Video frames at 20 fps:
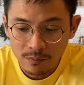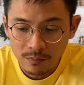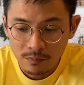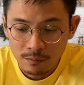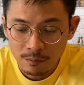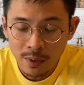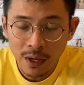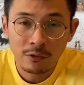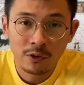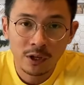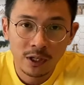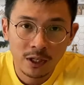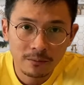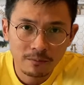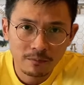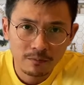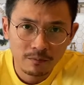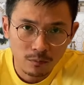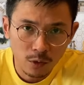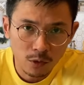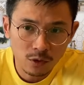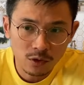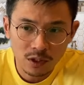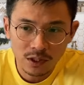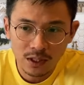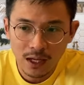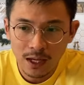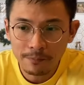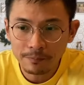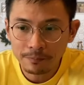bedridden most of the
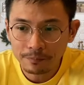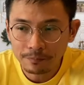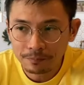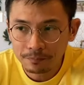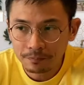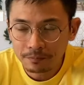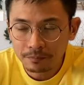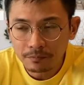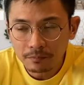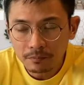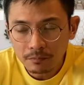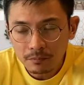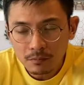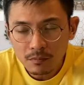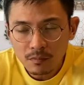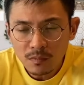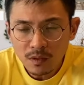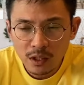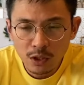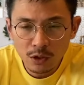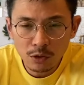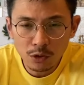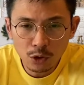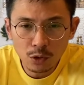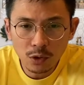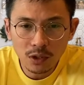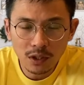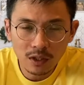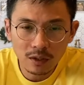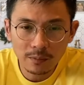time. He could
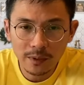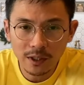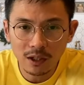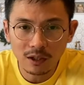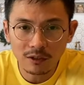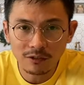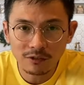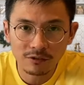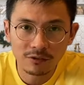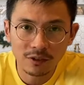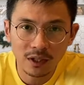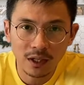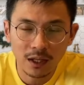do a little bit of